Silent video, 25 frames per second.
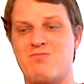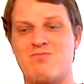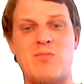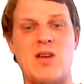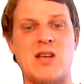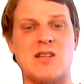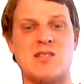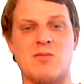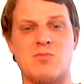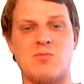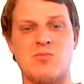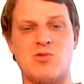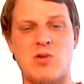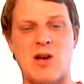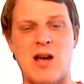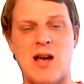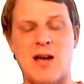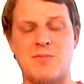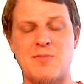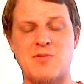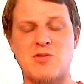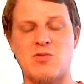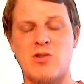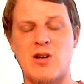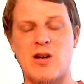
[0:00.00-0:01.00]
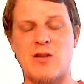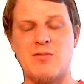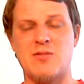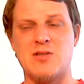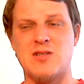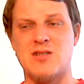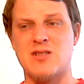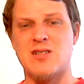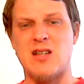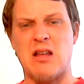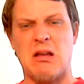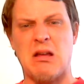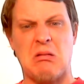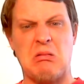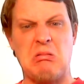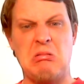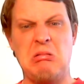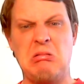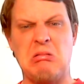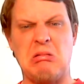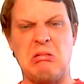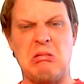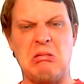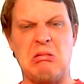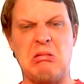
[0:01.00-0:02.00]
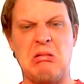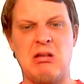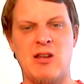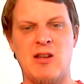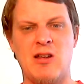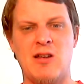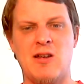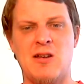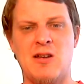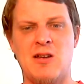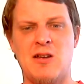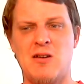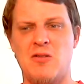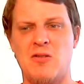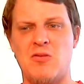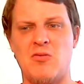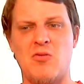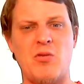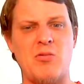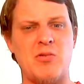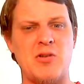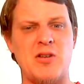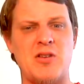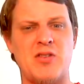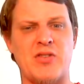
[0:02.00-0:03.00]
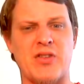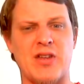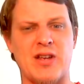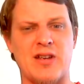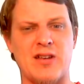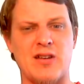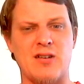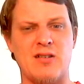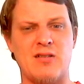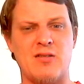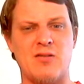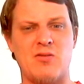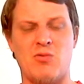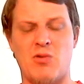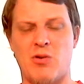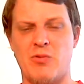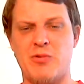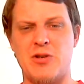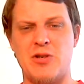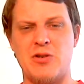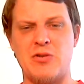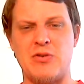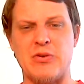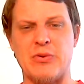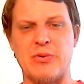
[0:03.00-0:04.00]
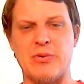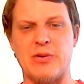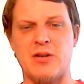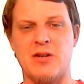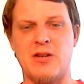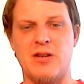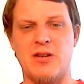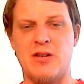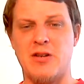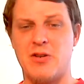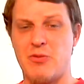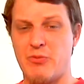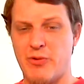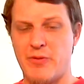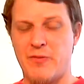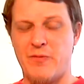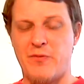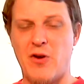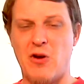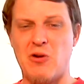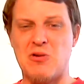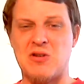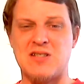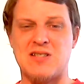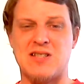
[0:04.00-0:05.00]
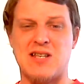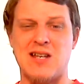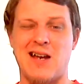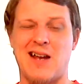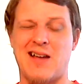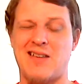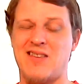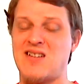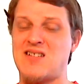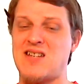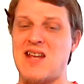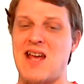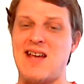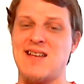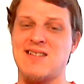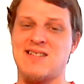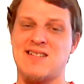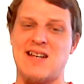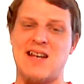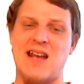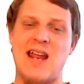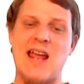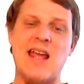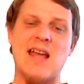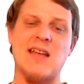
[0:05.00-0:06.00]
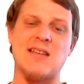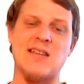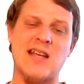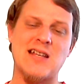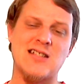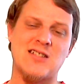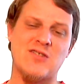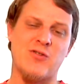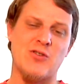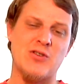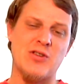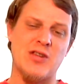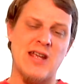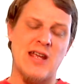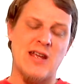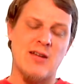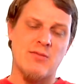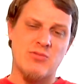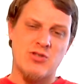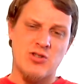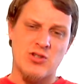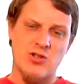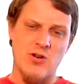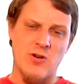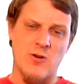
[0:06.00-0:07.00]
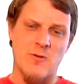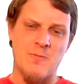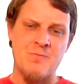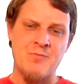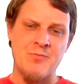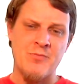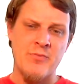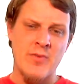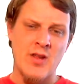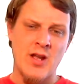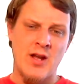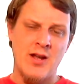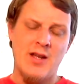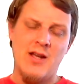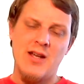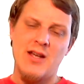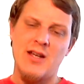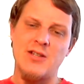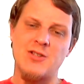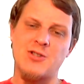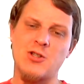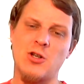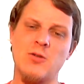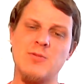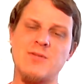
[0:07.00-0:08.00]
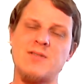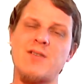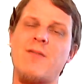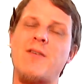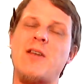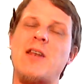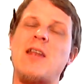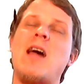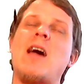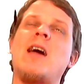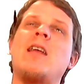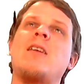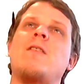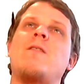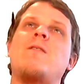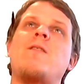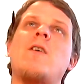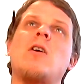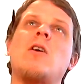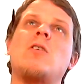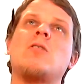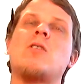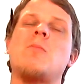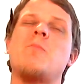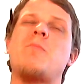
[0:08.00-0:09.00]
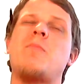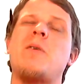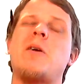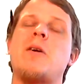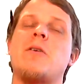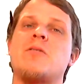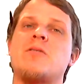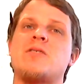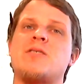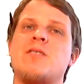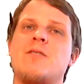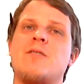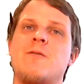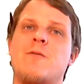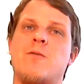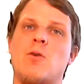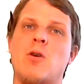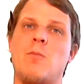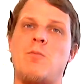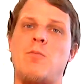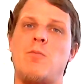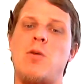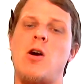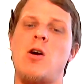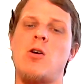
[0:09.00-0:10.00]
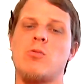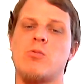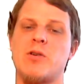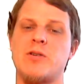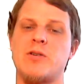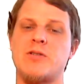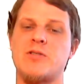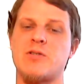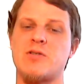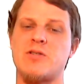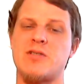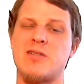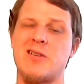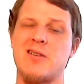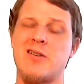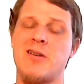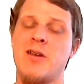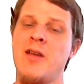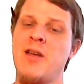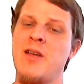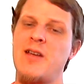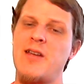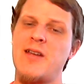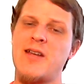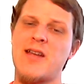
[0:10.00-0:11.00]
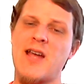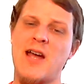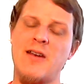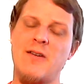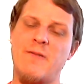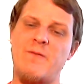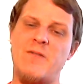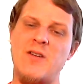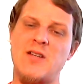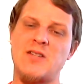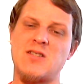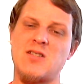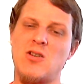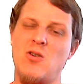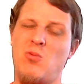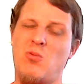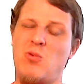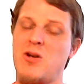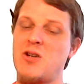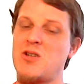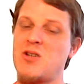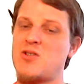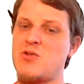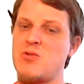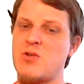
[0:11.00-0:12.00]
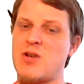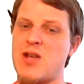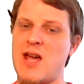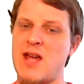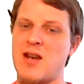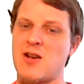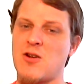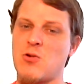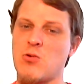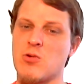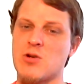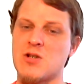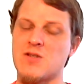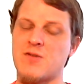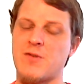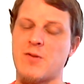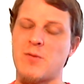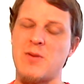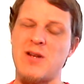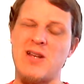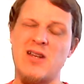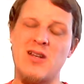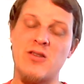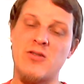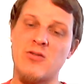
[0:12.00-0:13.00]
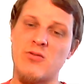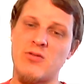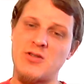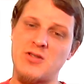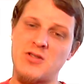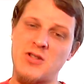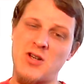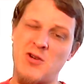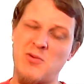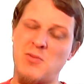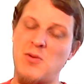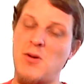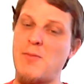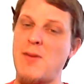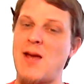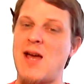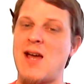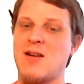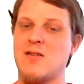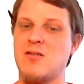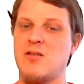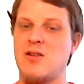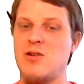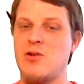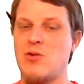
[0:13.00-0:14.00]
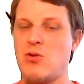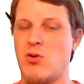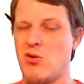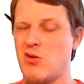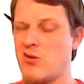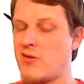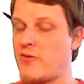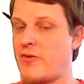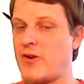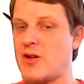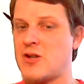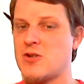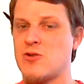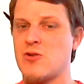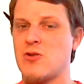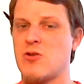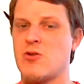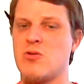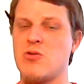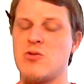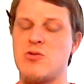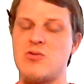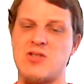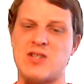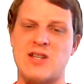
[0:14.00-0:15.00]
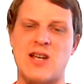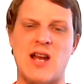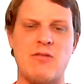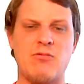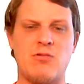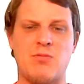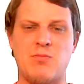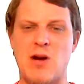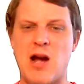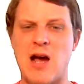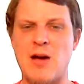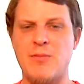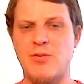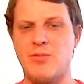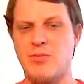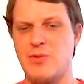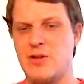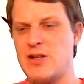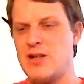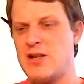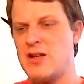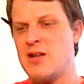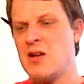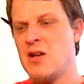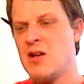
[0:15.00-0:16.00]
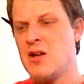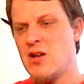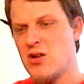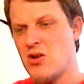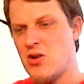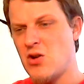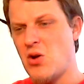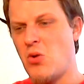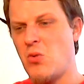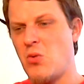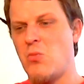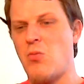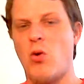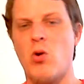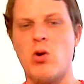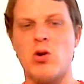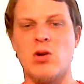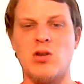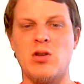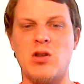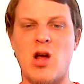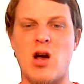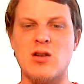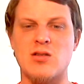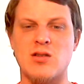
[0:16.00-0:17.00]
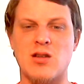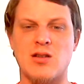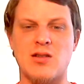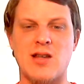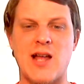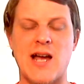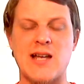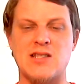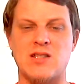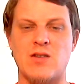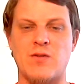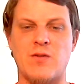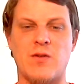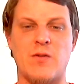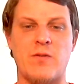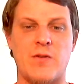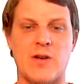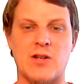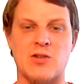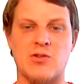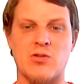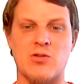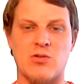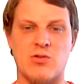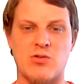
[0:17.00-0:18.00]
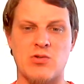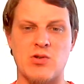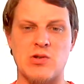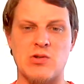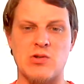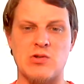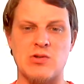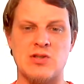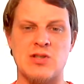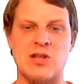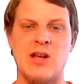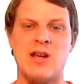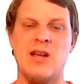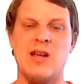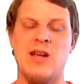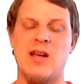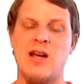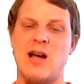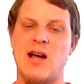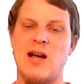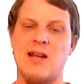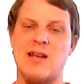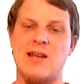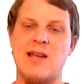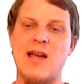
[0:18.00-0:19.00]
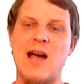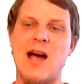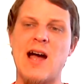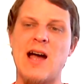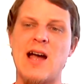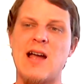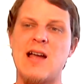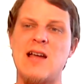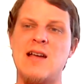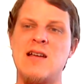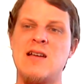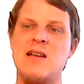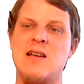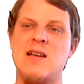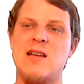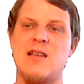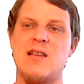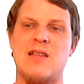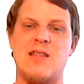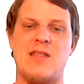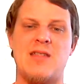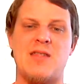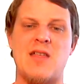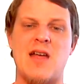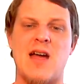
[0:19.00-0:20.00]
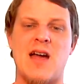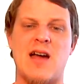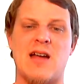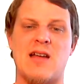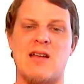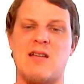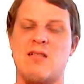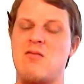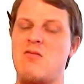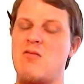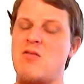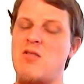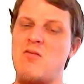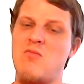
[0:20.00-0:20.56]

make some drops where I was just like, ooh, what were you thinking? What were you doing? You weren't focusing on the task at hand, that's for damn sure. In terms of an NFL comparison for a Paul Richardson, he kind of fits into one of two categories for me, either a Jeremy Maclin or a Victor Cruz, and I will probably go more along the lines of a Victor Cruz, a guy that